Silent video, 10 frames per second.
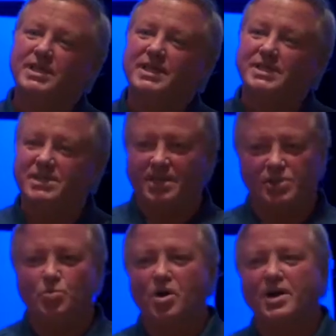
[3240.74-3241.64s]
this and
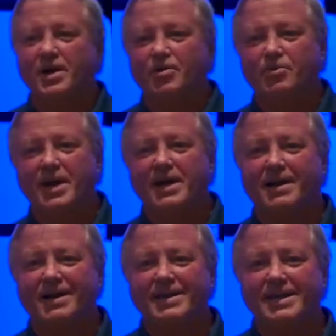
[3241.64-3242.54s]
it's working great.
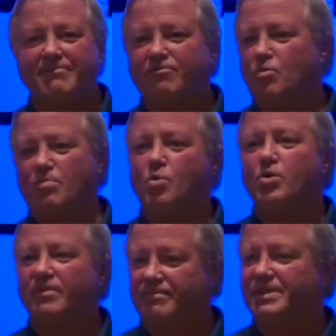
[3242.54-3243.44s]
I need four
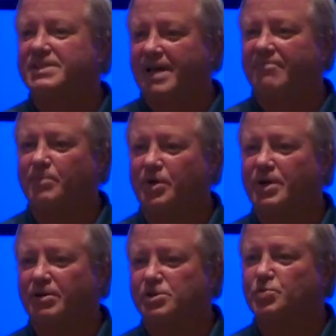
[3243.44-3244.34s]
more of these half million
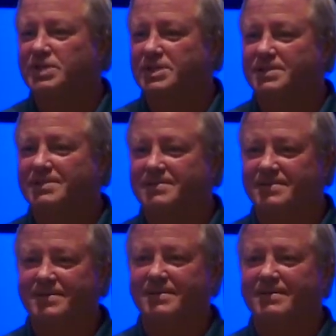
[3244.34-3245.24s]
dollar switches.
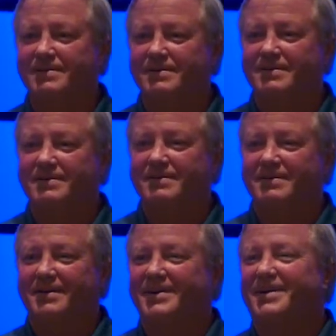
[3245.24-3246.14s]

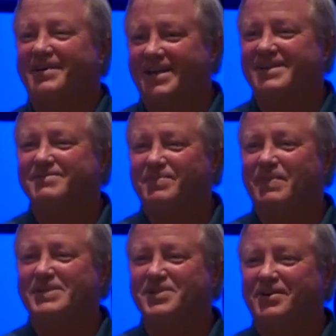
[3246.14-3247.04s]
You know, and he
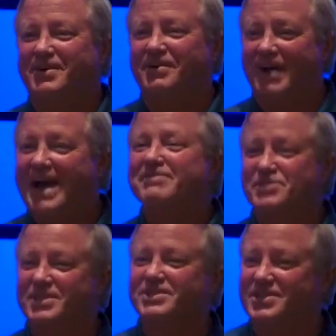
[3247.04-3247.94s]
basically
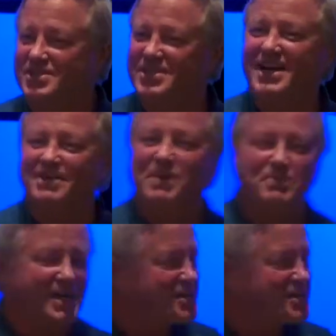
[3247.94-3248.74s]
laughs as he's signing my pink